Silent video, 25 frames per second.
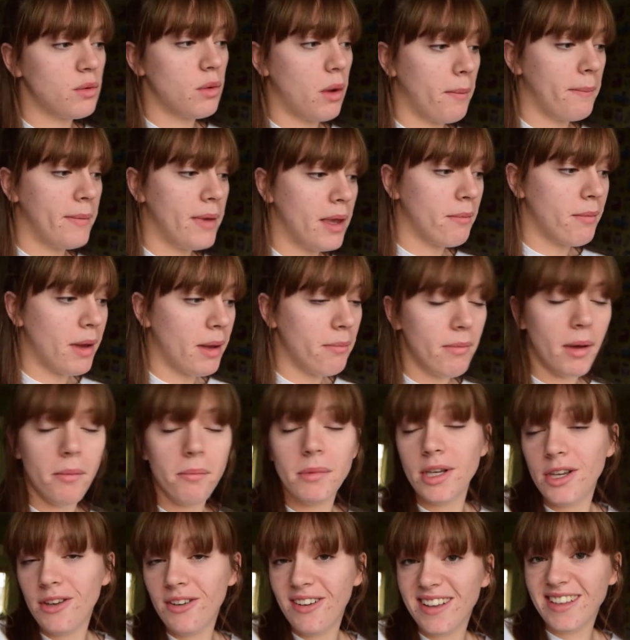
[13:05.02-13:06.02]
what me and my mum
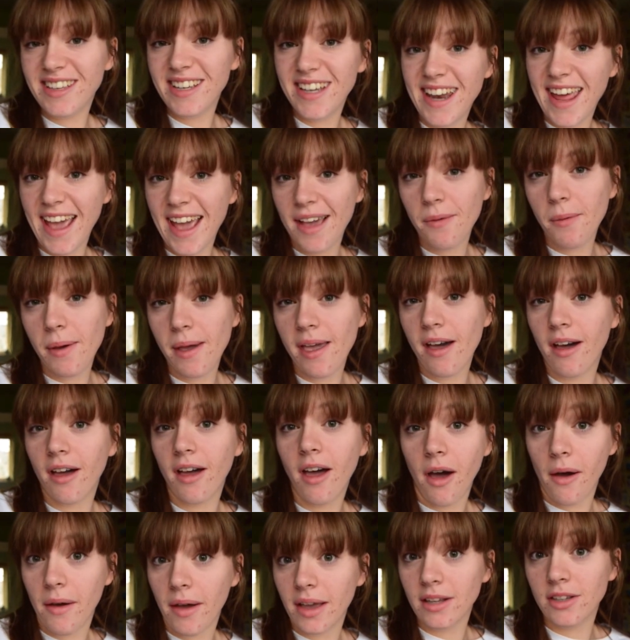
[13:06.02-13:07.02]
are doing today. We are
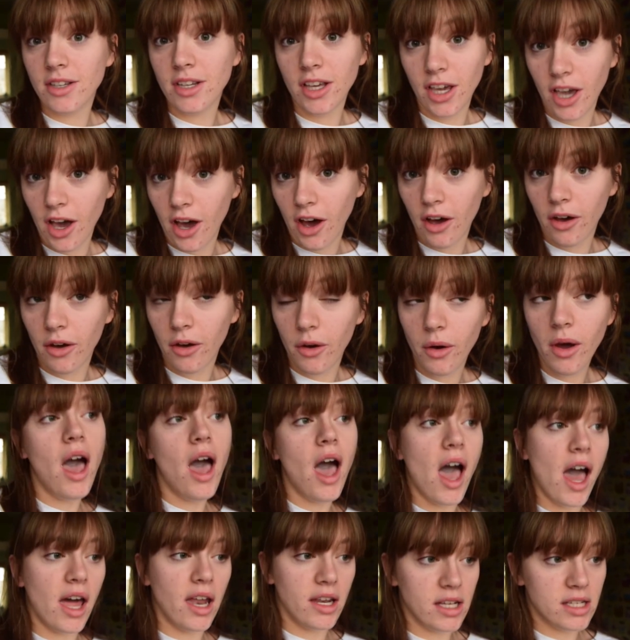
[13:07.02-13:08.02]
going to go
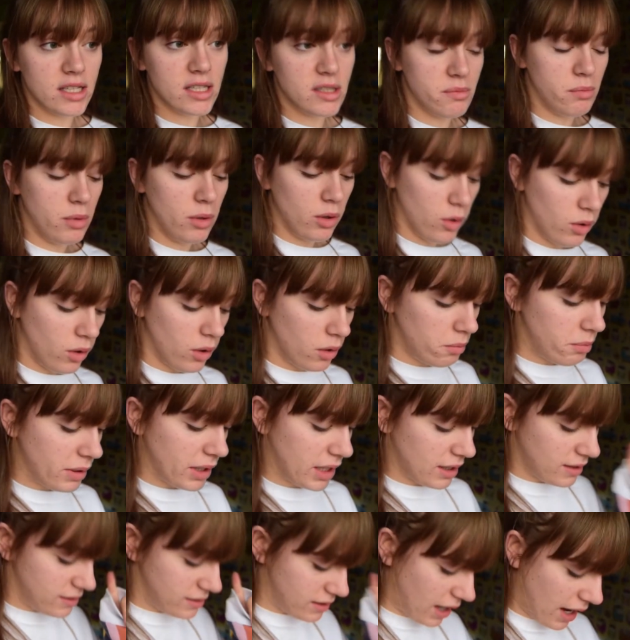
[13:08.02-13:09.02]
and explore
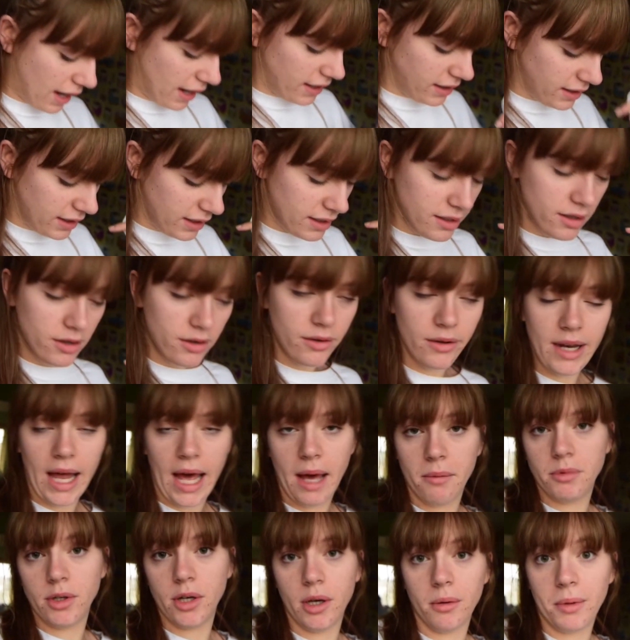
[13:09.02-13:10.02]
because I need a new
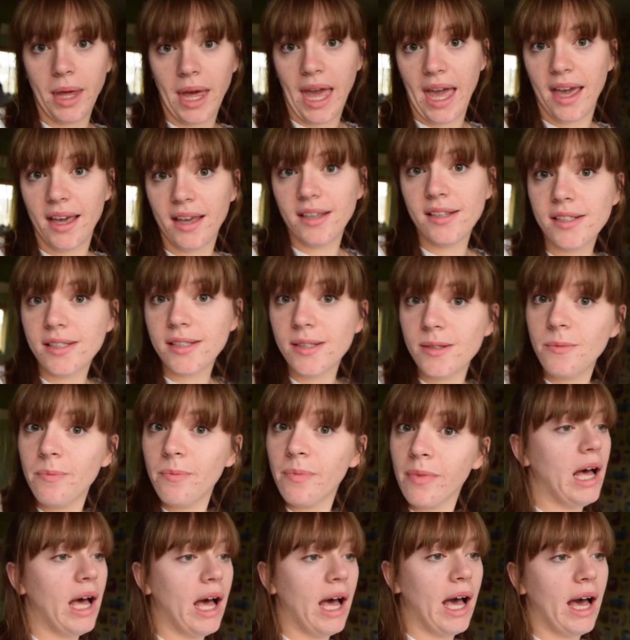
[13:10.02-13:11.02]
laptop case
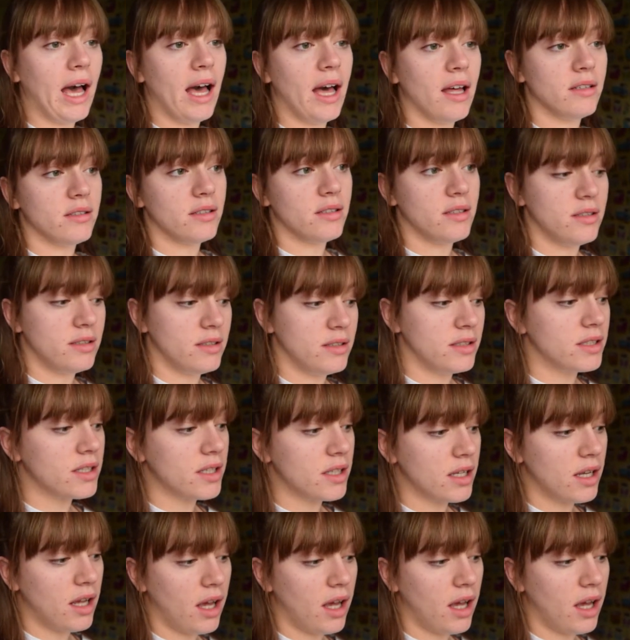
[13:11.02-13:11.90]
and